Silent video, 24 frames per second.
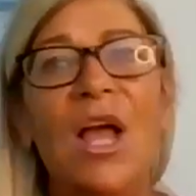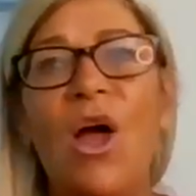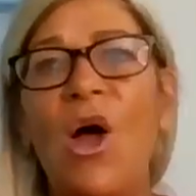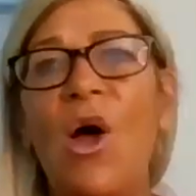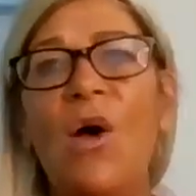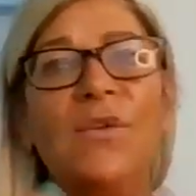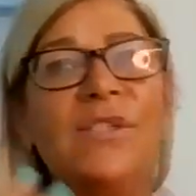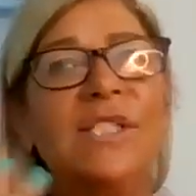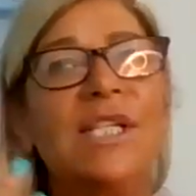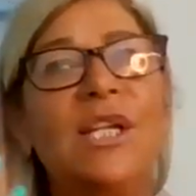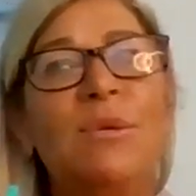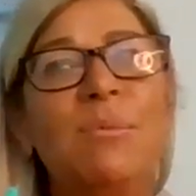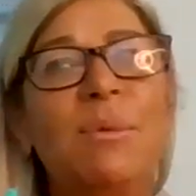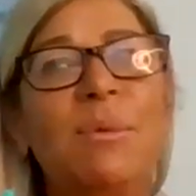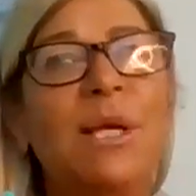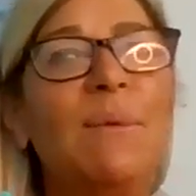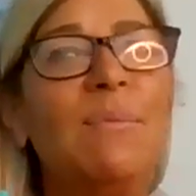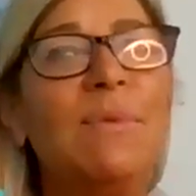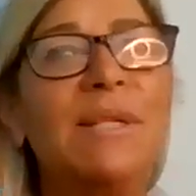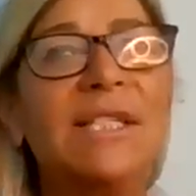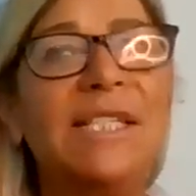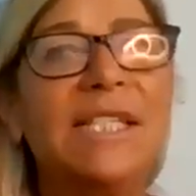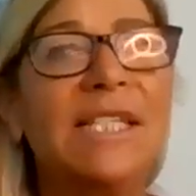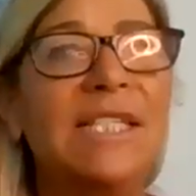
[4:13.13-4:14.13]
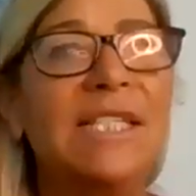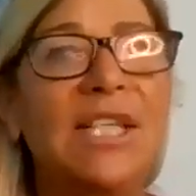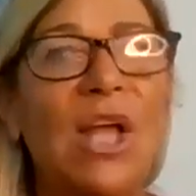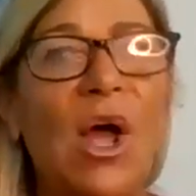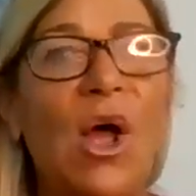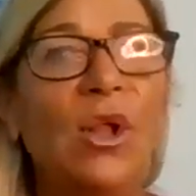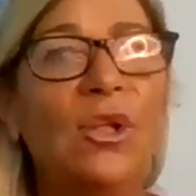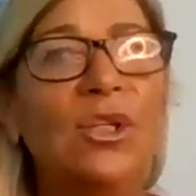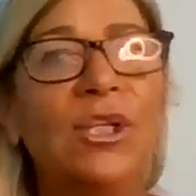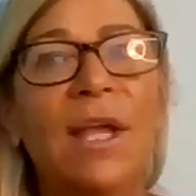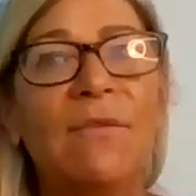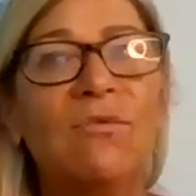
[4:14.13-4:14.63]
All of a sudden, you become this
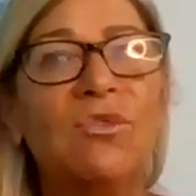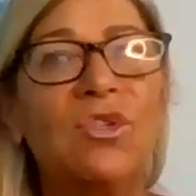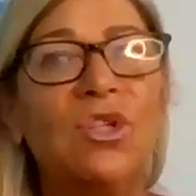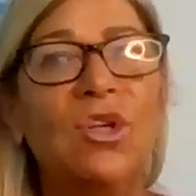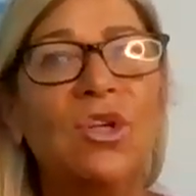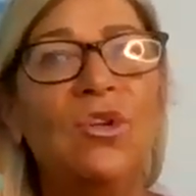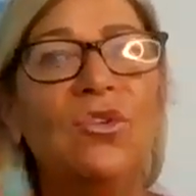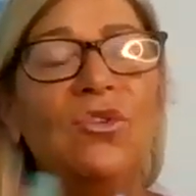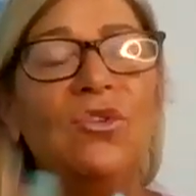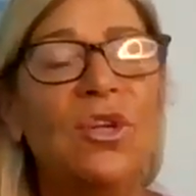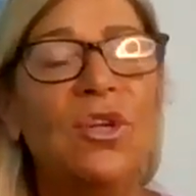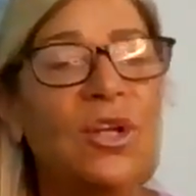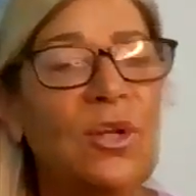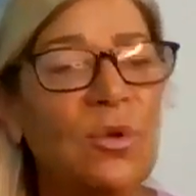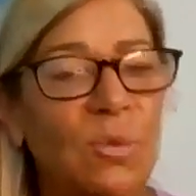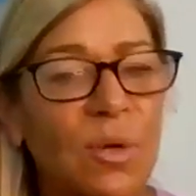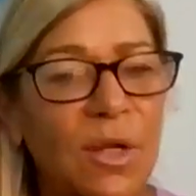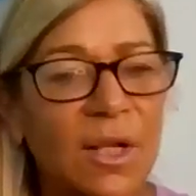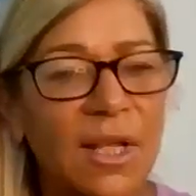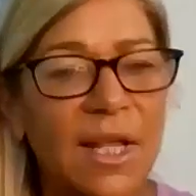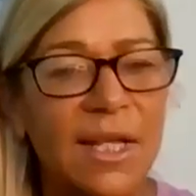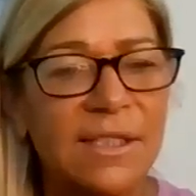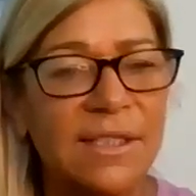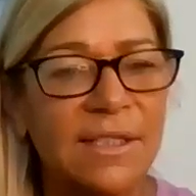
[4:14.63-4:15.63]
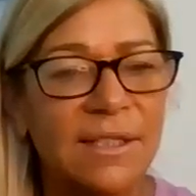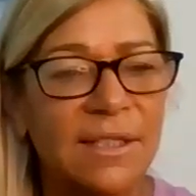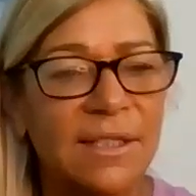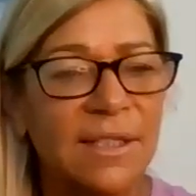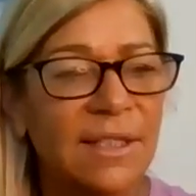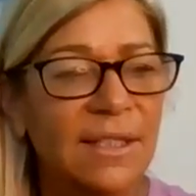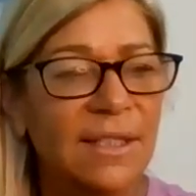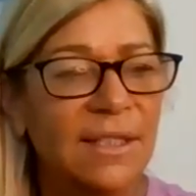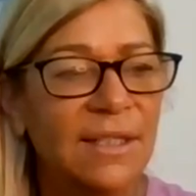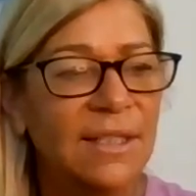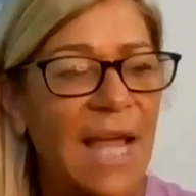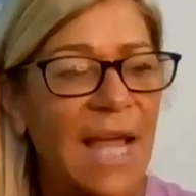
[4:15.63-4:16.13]
adult and you have children, and you realize
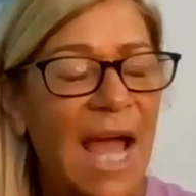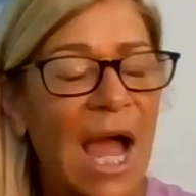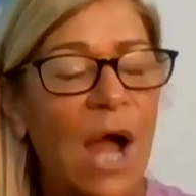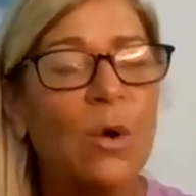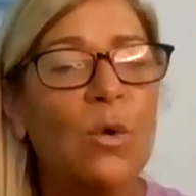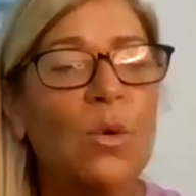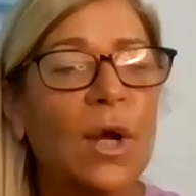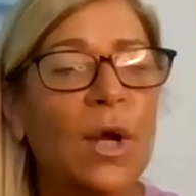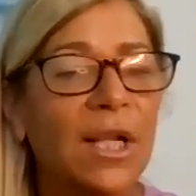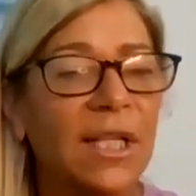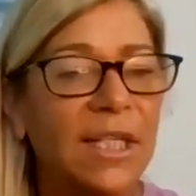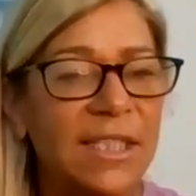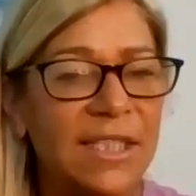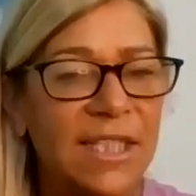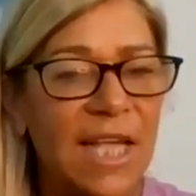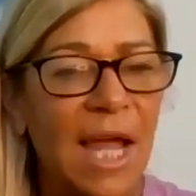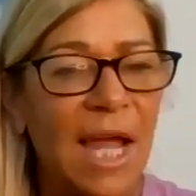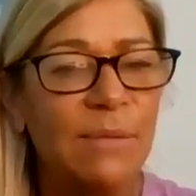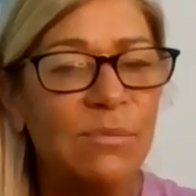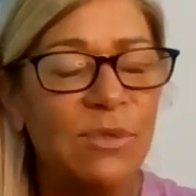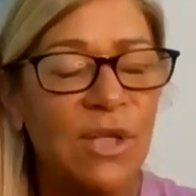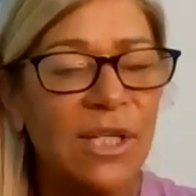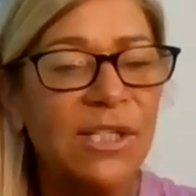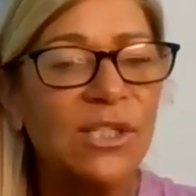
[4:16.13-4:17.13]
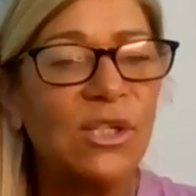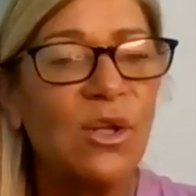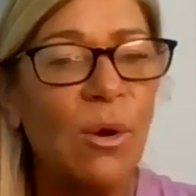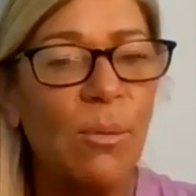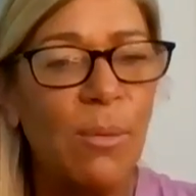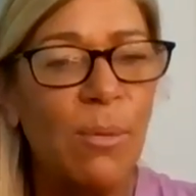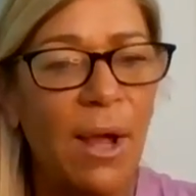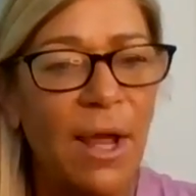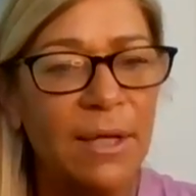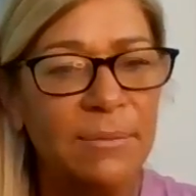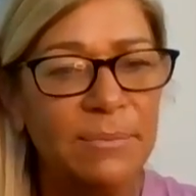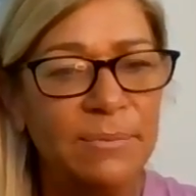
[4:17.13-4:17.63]
how quickly time does go
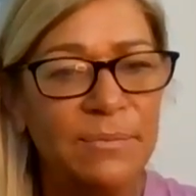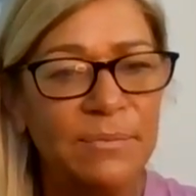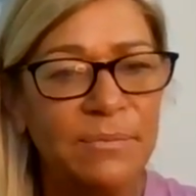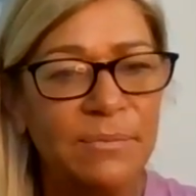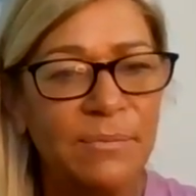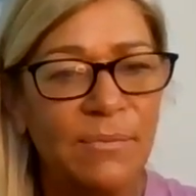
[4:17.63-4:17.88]
by.